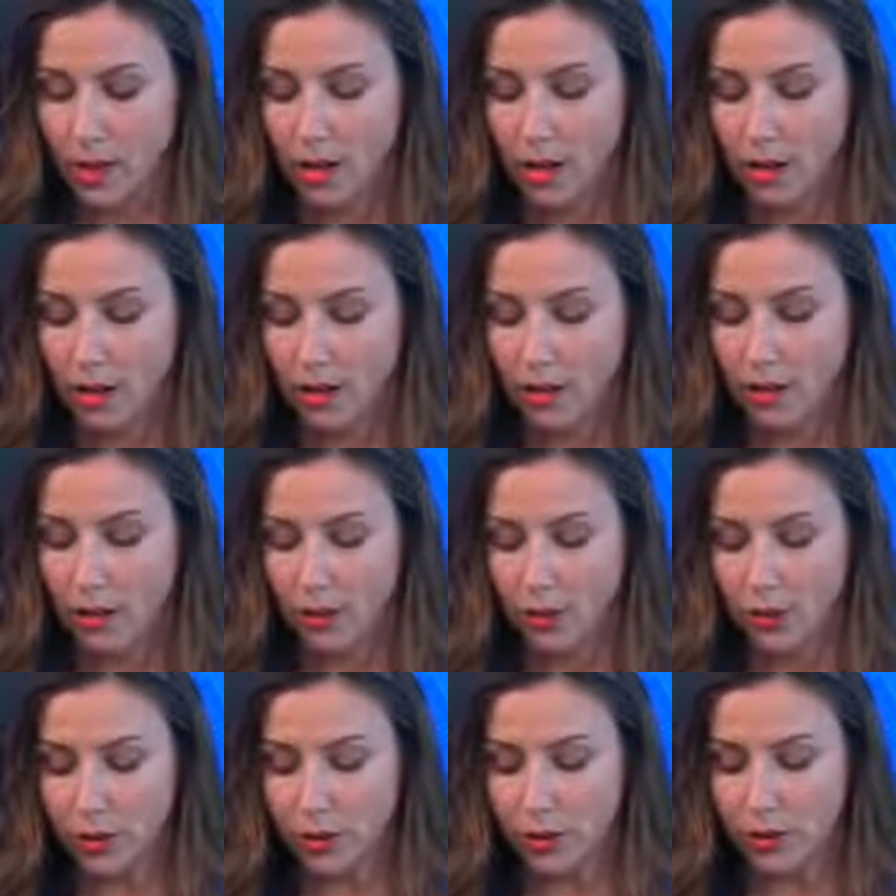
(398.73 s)
uh,
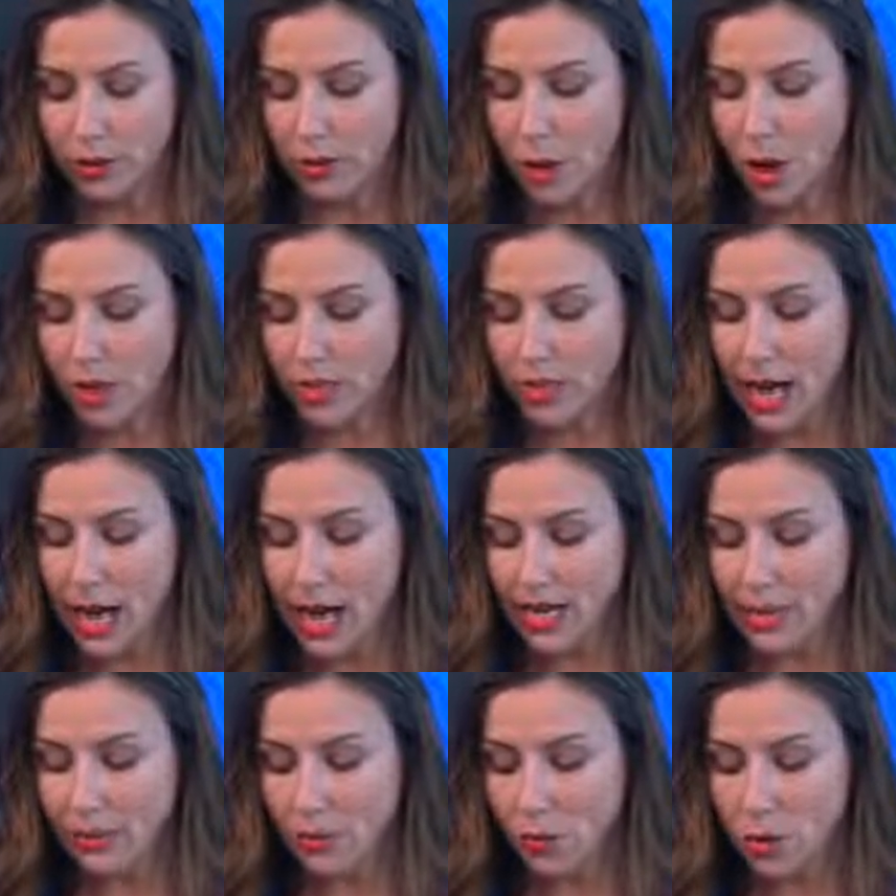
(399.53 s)
included a small
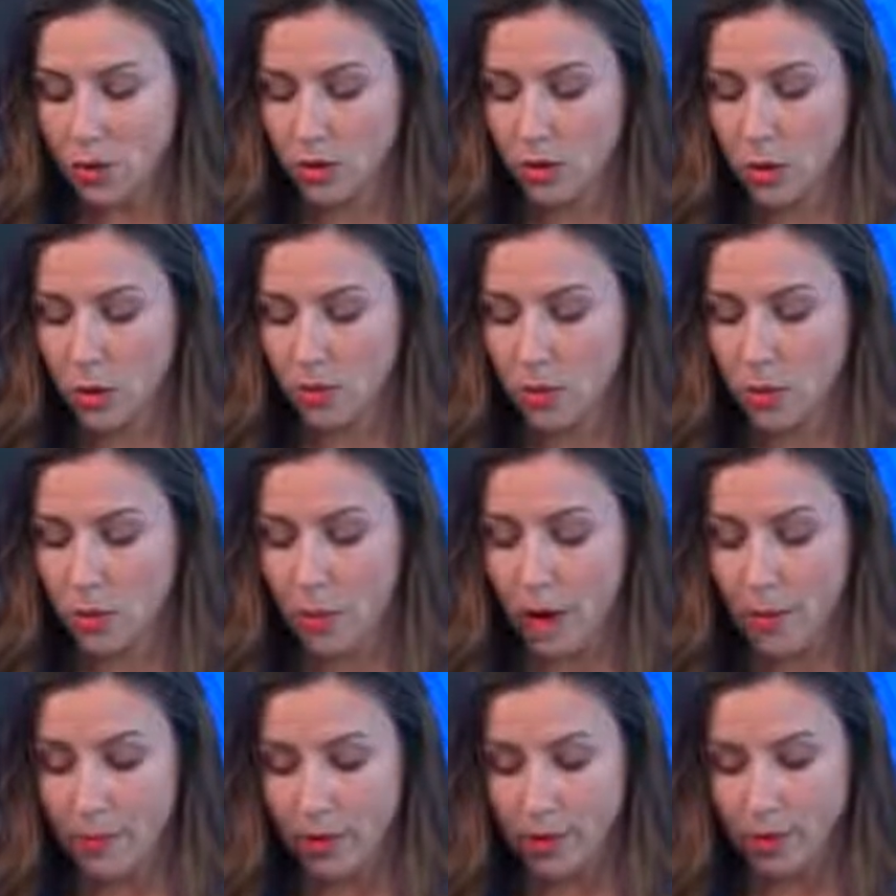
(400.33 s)
task force of
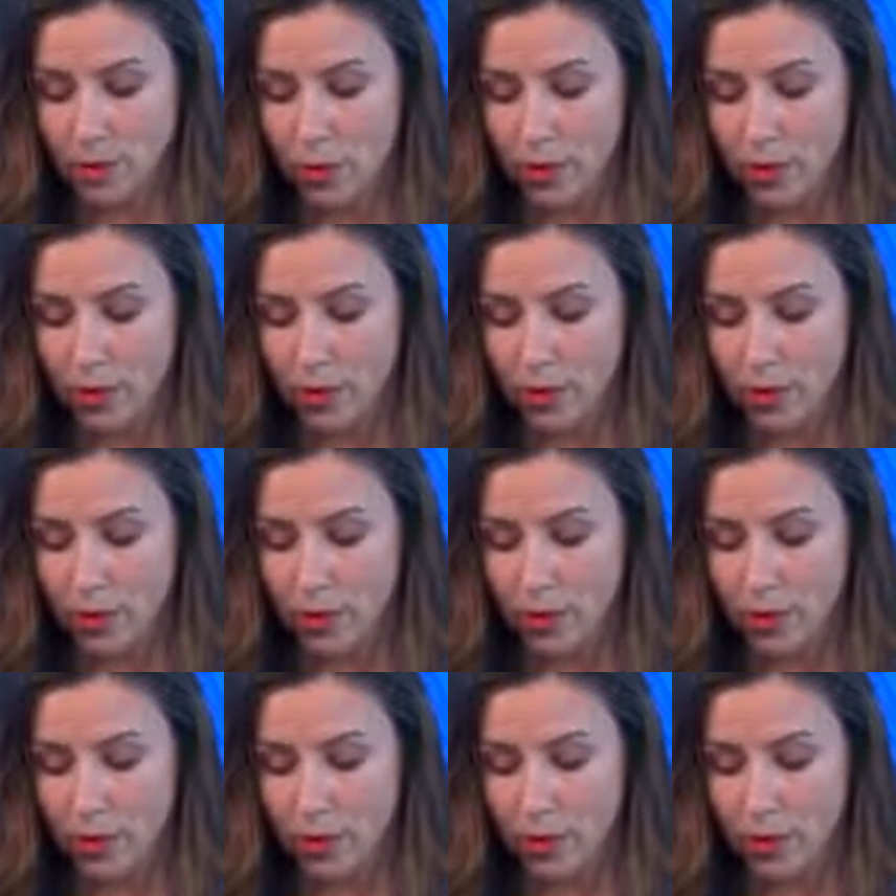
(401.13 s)
Obama